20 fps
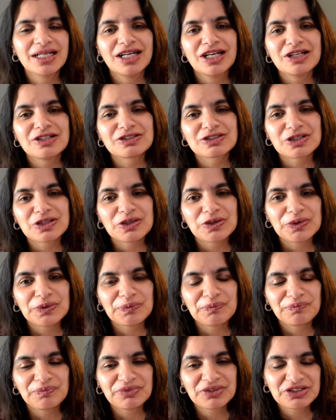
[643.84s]
So
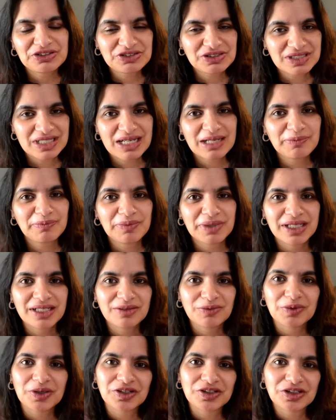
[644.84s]
there's that bit
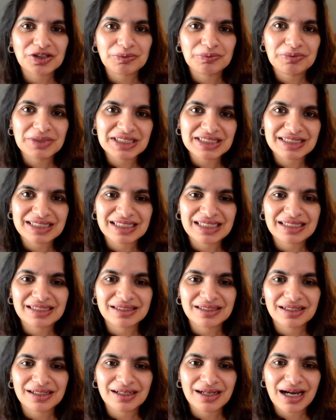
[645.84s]
where they're
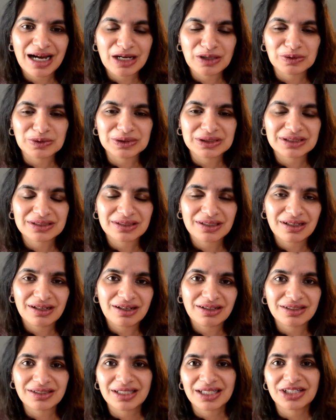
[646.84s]
missing out
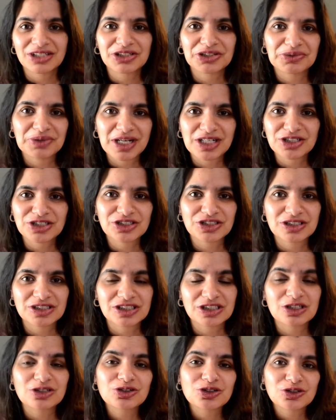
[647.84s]
on the
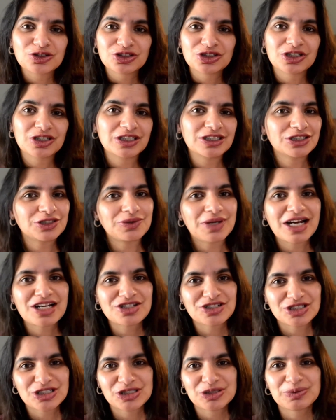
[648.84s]
interactions, the social
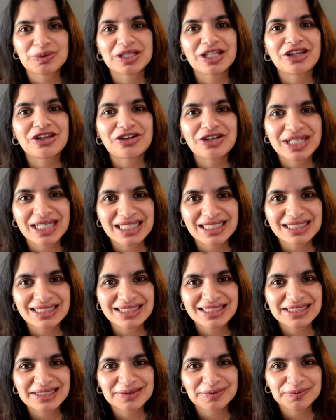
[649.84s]
interactions with other
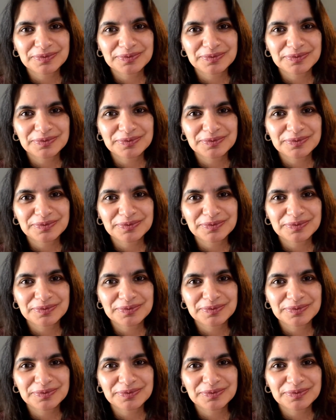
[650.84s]
kids.